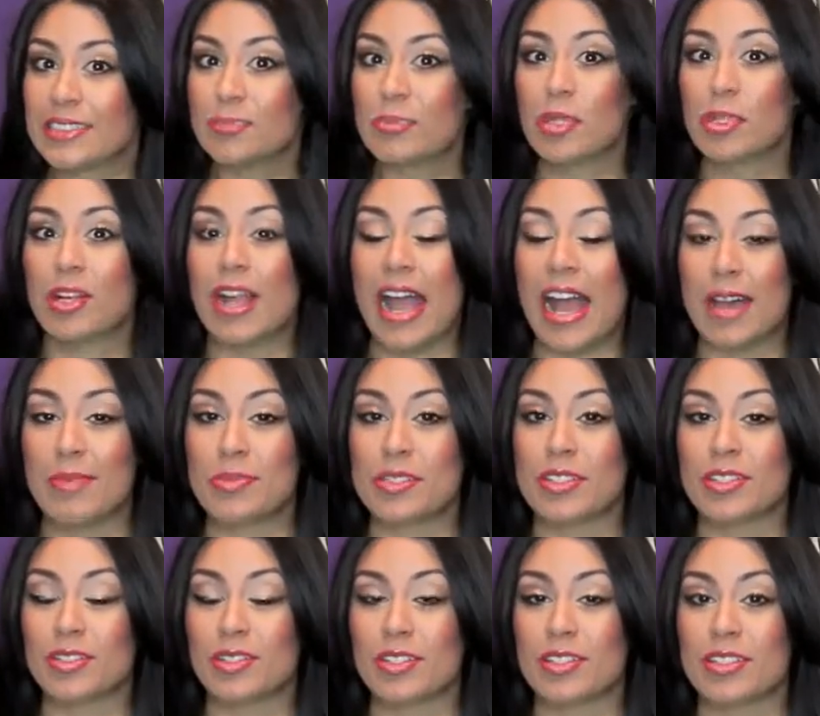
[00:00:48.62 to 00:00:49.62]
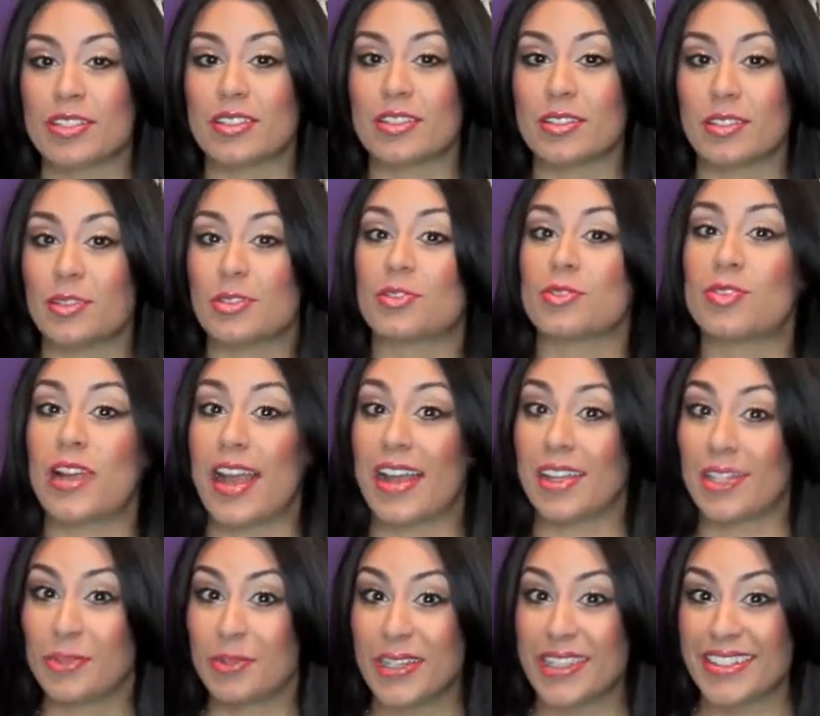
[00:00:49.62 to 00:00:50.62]
perhaps it looks a little
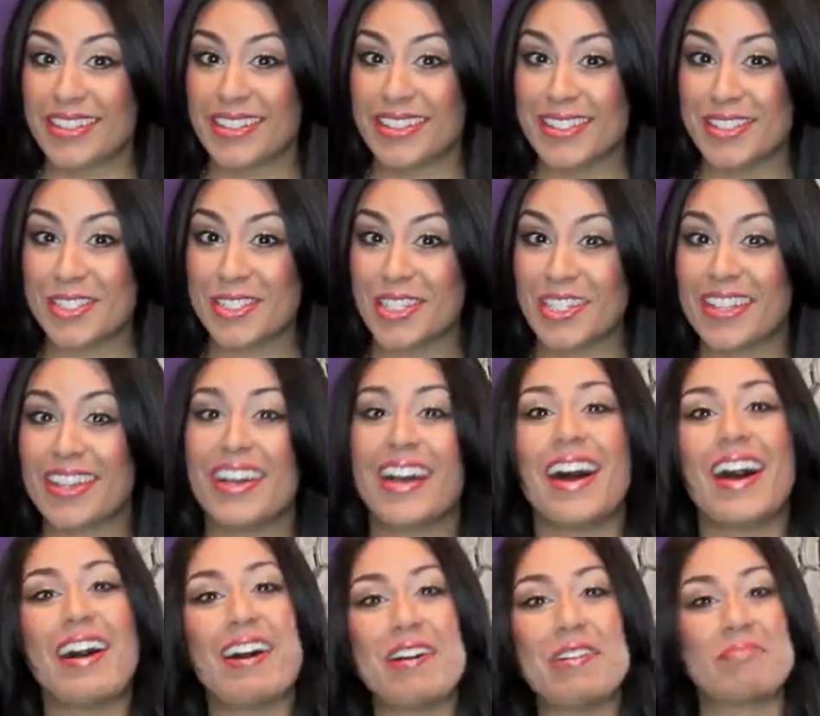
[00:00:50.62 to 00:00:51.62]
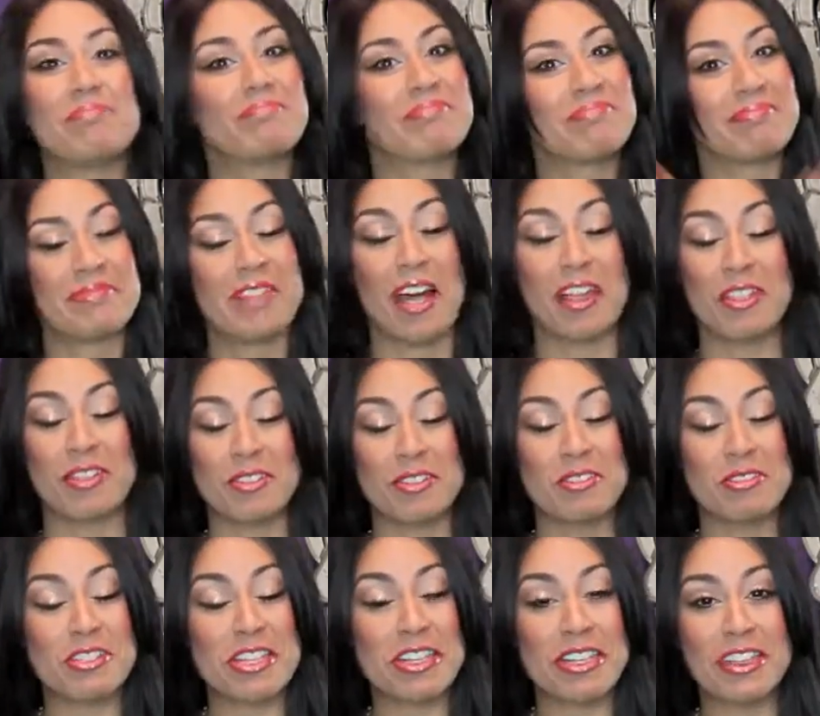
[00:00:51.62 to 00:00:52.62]
drag queenish. Not that
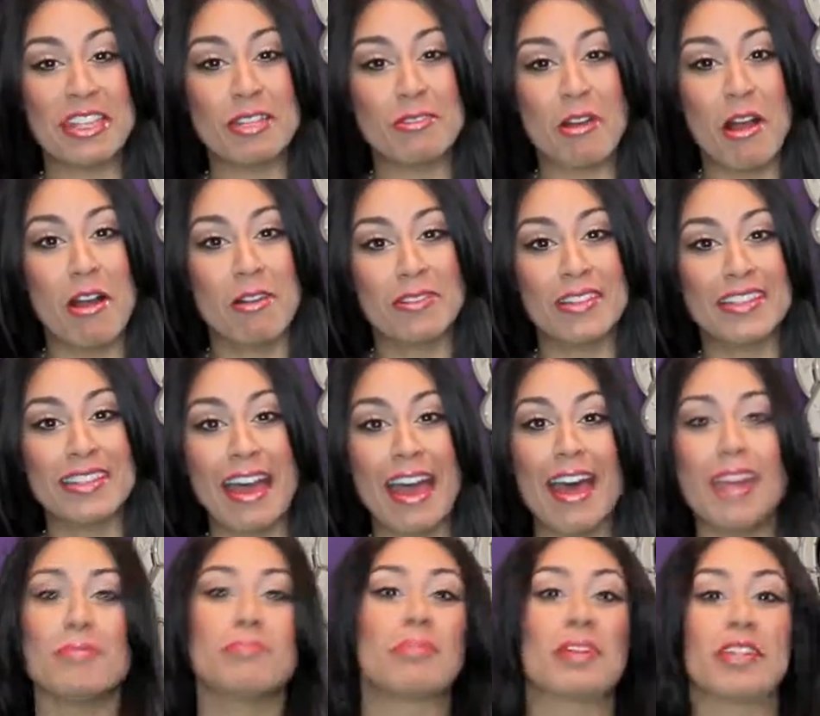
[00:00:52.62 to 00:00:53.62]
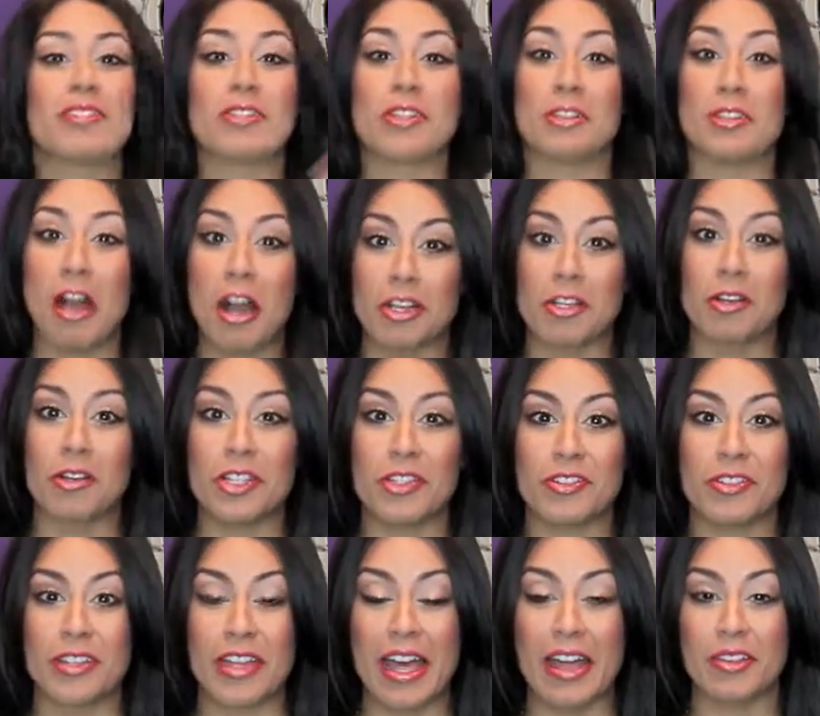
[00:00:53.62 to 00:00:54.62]
there's anything wrong with that, but if you're not going
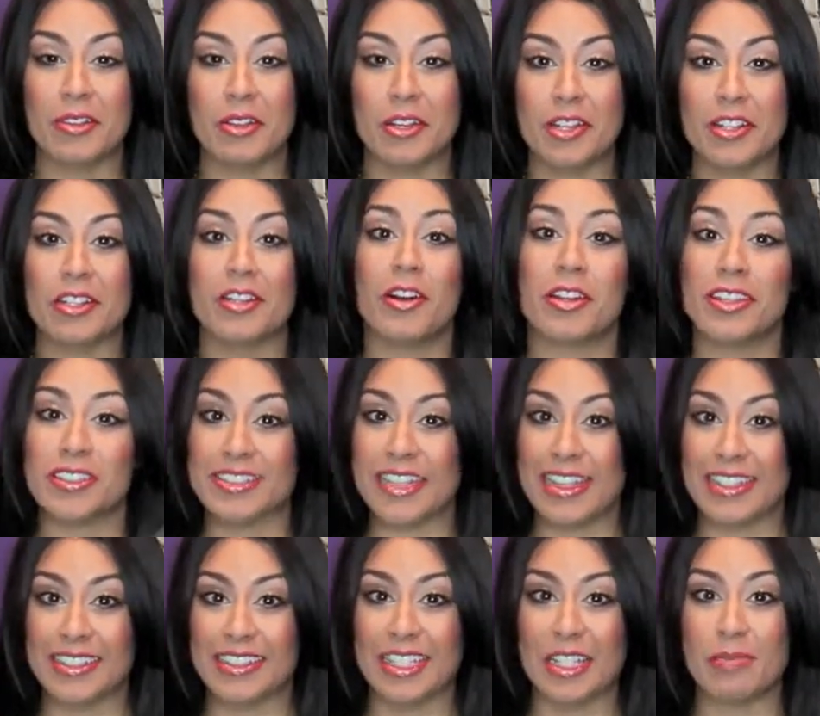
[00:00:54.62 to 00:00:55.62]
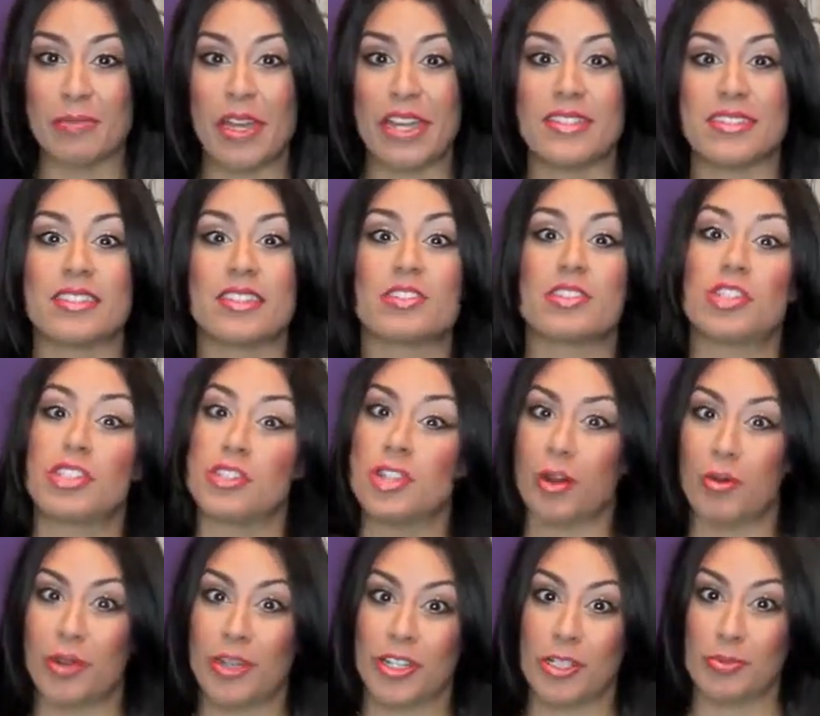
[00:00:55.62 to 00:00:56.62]
for that look on a day-to-day basis, you
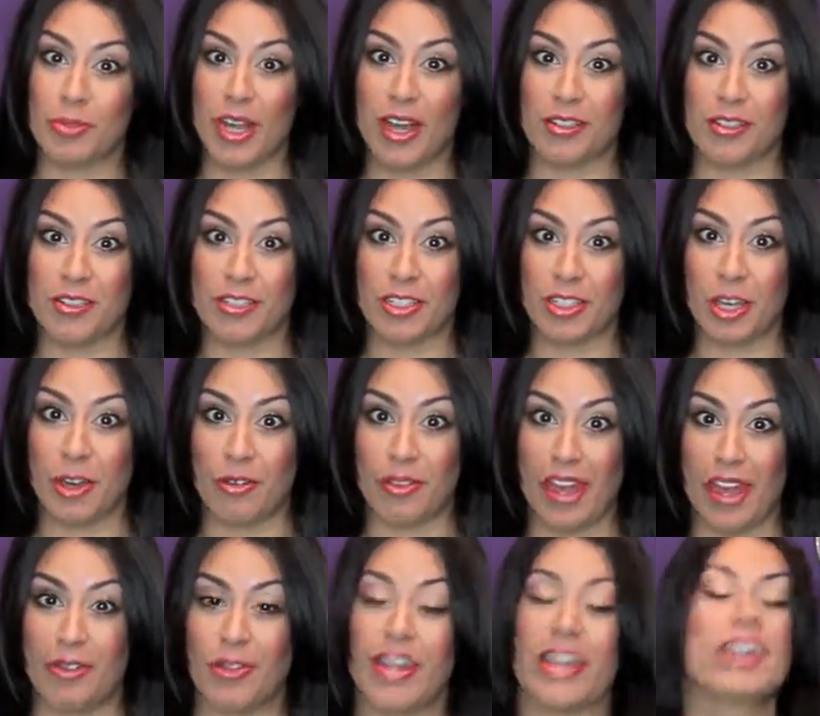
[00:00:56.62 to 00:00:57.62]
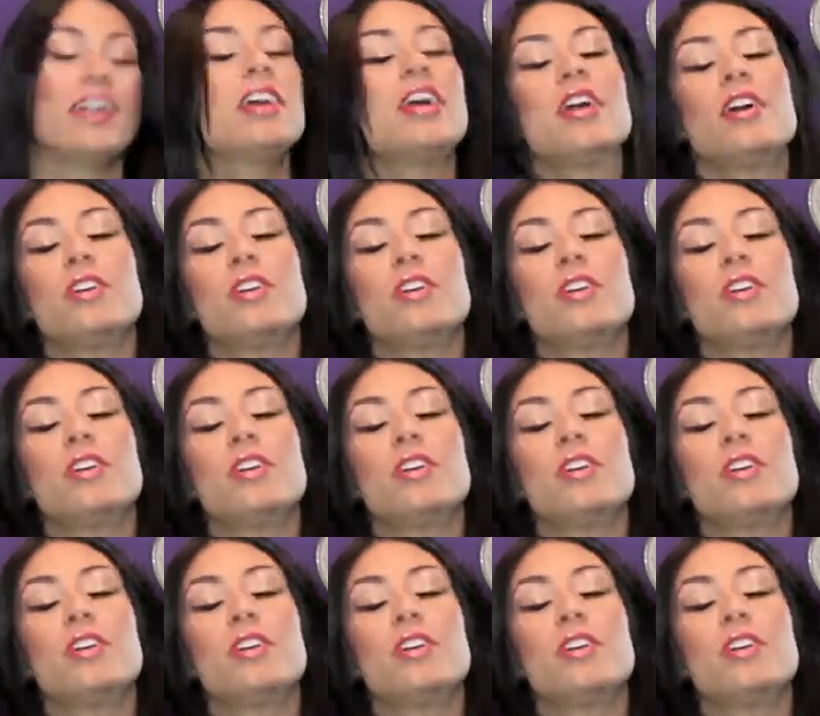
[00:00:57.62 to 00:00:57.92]
don't want your brows to go that way.